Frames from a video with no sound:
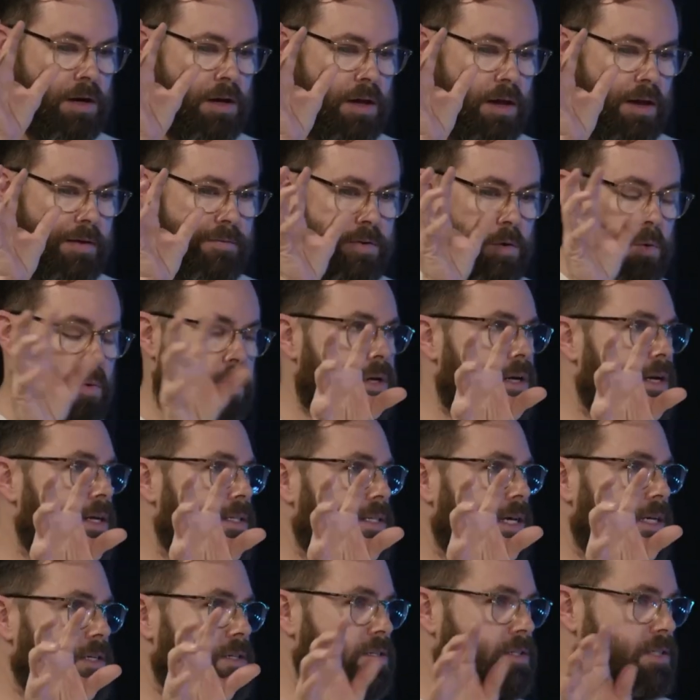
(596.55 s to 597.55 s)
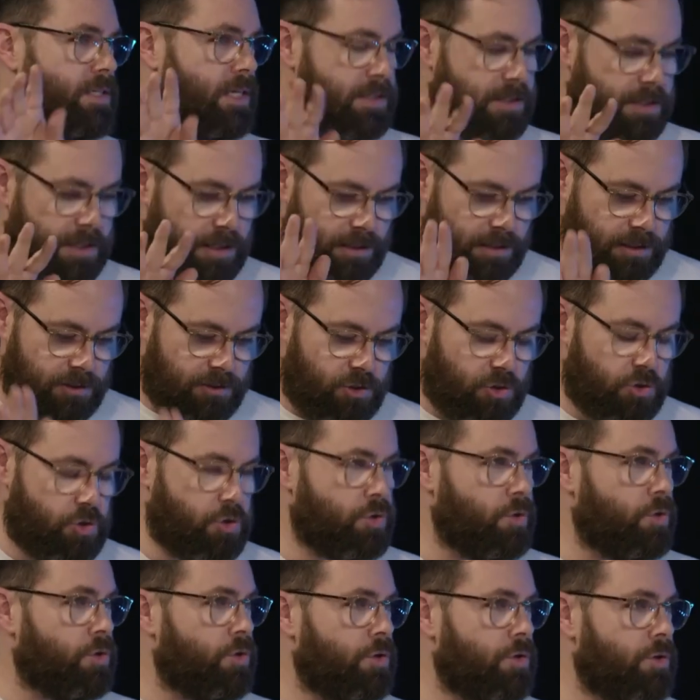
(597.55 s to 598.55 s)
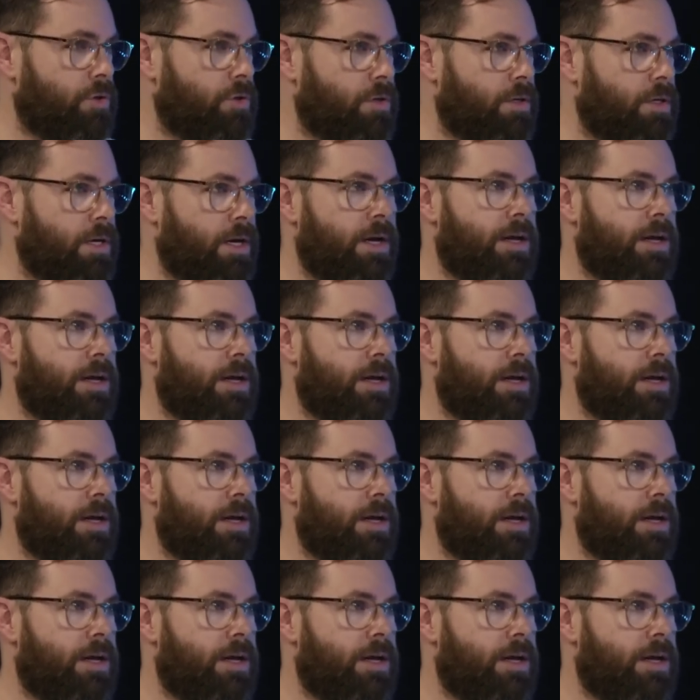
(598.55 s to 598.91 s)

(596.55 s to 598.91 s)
if an organization says it, it is true.